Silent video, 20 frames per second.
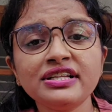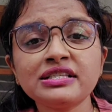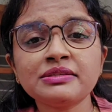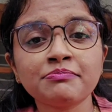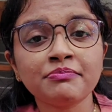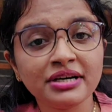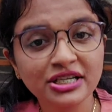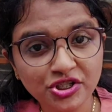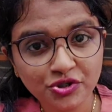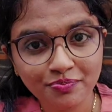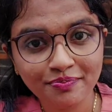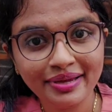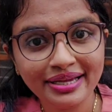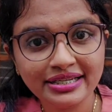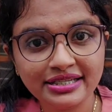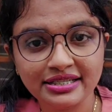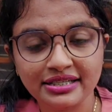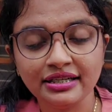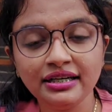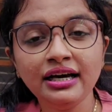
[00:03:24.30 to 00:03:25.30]
feels much
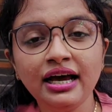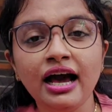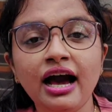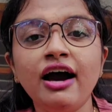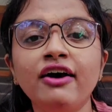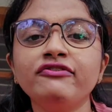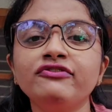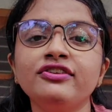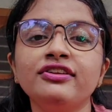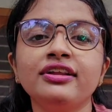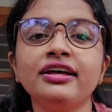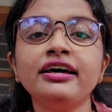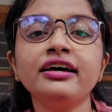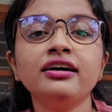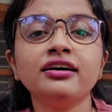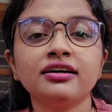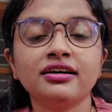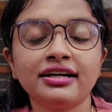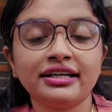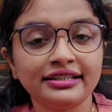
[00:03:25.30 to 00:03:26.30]
better after a
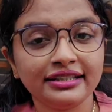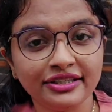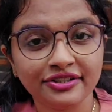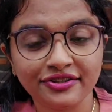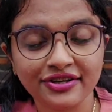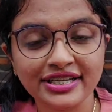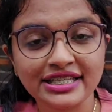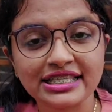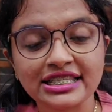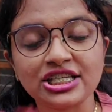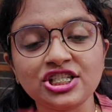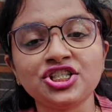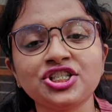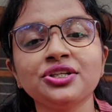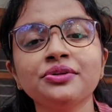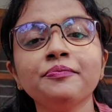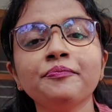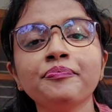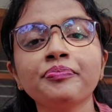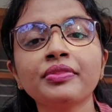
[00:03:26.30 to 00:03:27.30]

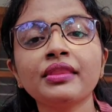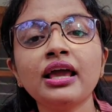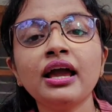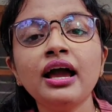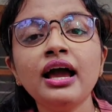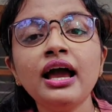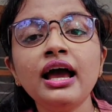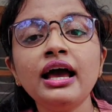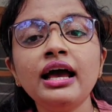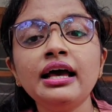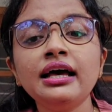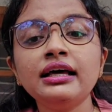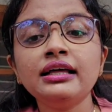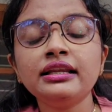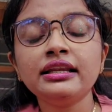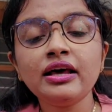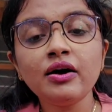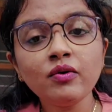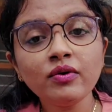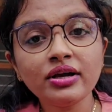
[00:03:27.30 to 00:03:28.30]
catheterization.
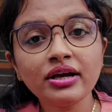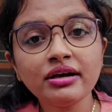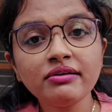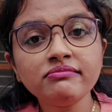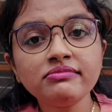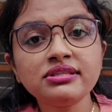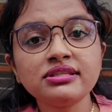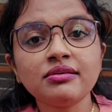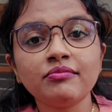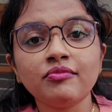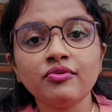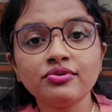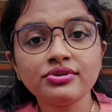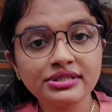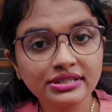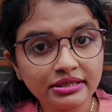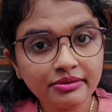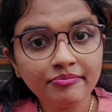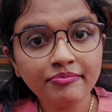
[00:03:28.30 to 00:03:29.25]
Now comes the most